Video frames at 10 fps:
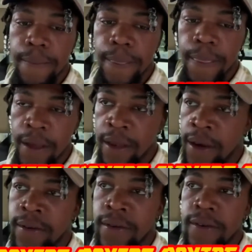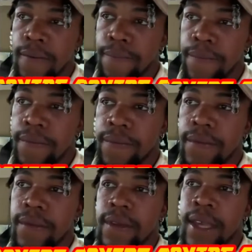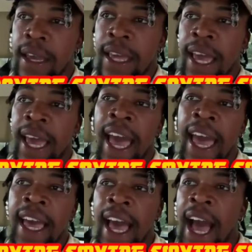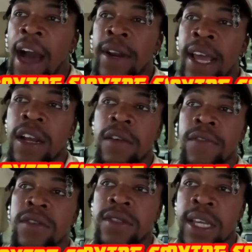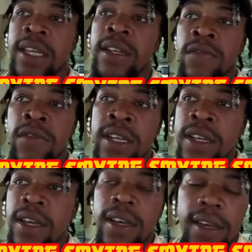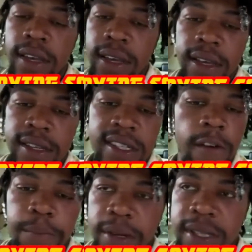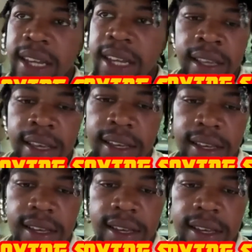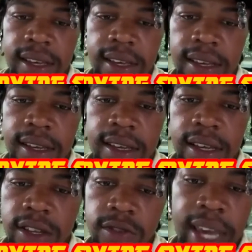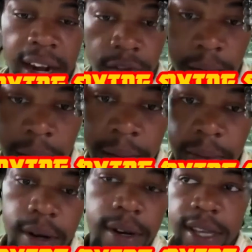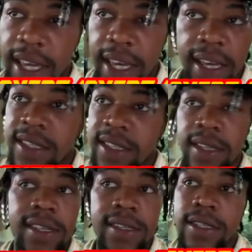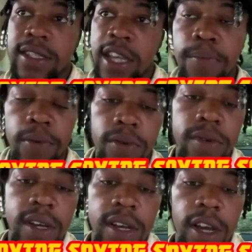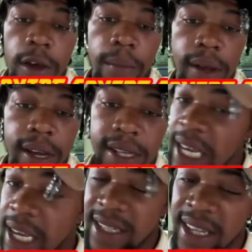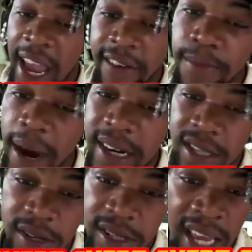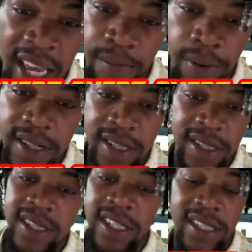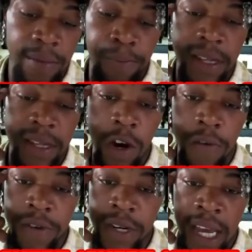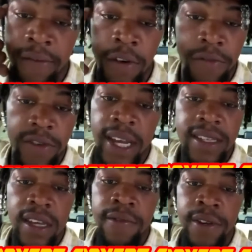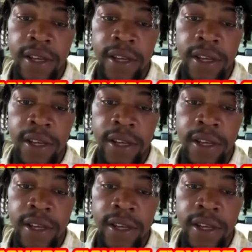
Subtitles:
You know? And how that converts to inner ring, self-protected. You got to remember, it's simple, because like I said, everybody throw the same punches. This is just a base off of the level of creativity